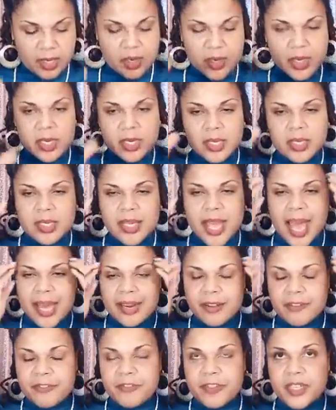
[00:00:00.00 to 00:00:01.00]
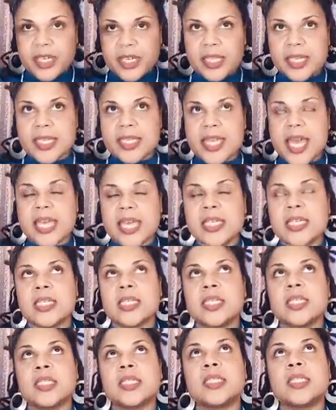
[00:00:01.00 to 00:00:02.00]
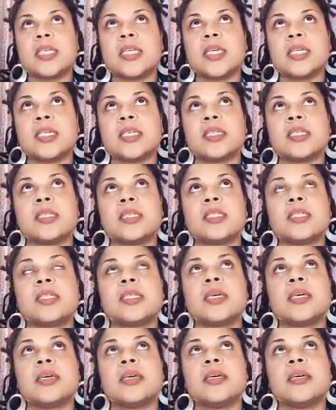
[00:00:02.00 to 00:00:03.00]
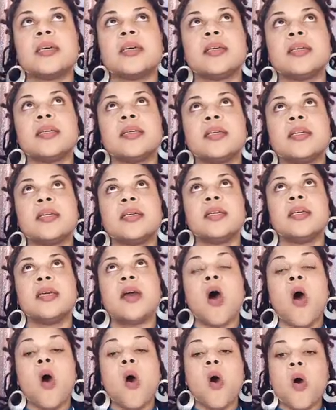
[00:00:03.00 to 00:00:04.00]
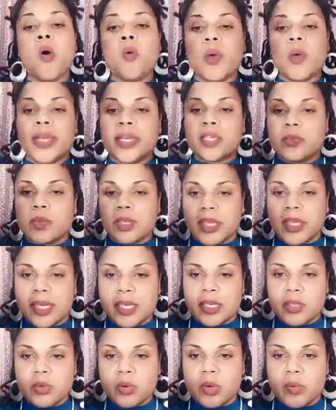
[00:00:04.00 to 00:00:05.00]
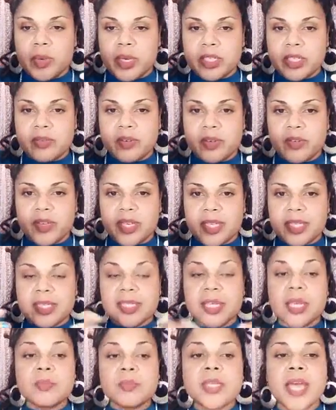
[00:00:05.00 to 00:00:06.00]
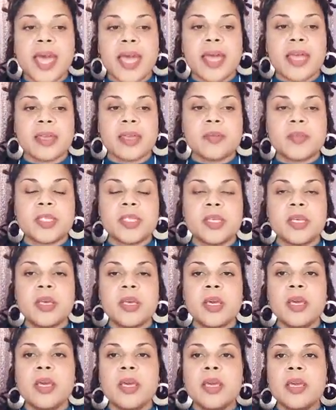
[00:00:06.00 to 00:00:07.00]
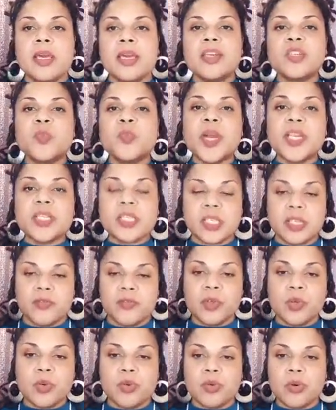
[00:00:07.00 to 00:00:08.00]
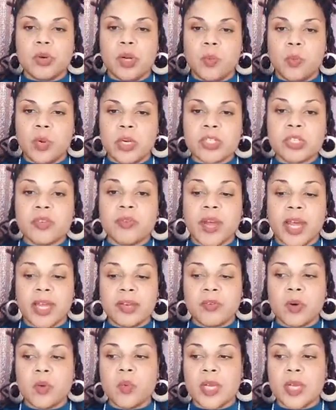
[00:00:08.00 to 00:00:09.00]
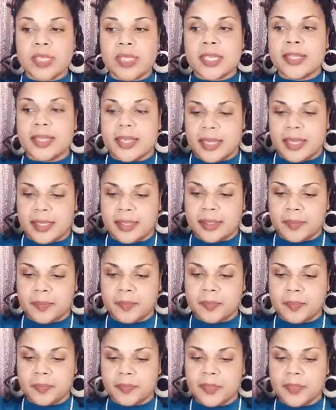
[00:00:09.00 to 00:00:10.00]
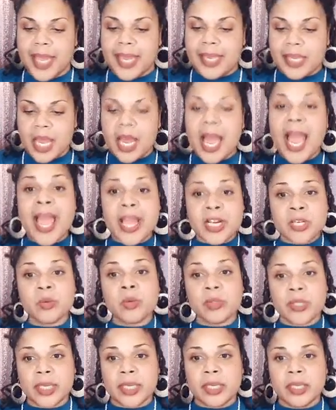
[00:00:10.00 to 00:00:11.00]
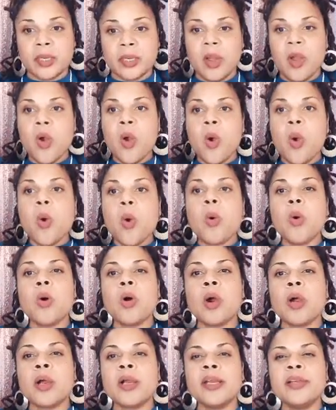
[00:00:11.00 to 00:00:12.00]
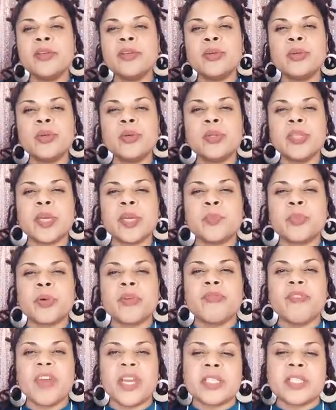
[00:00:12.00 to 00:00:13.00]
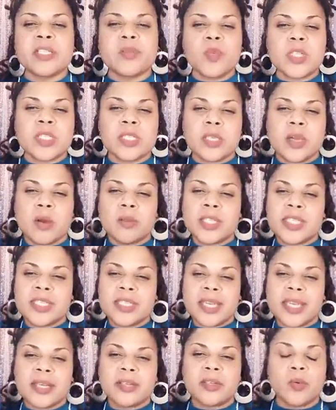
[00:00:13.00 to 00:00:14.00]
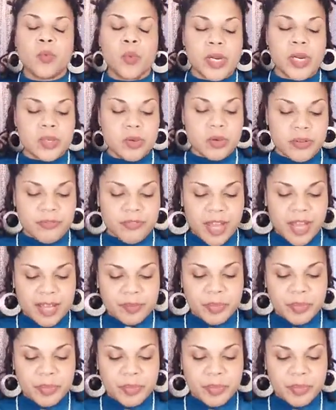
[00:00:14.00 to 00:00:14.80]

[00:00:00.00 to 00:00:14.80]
is not a feeling that is always related to a bunch of events. Sometimes, especially if you grew up where survival was a thing, like an actual thing, or you knew that perfection was the only standard where you could find